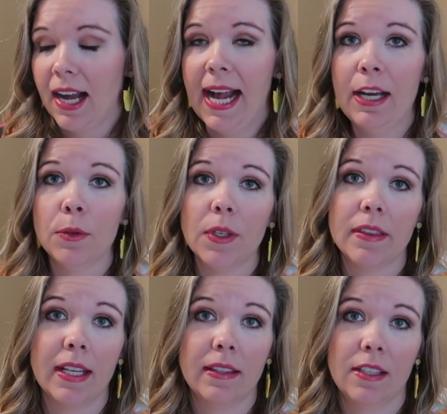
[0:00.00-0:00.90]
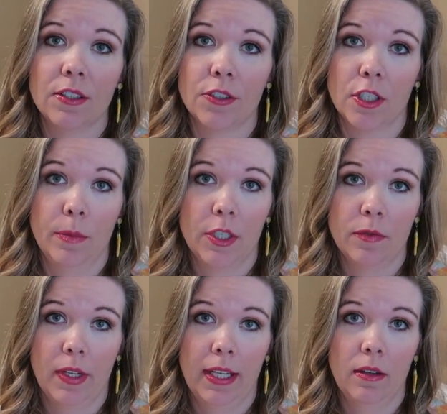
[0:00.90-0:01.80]
I really think these are so much
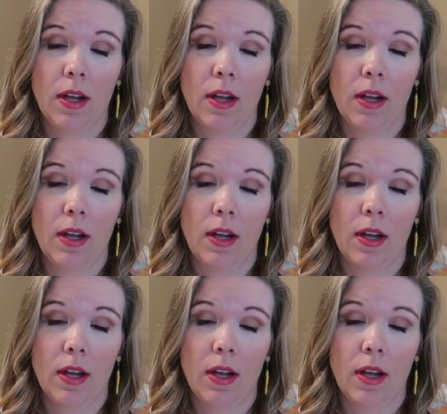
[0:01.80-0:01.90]
fun.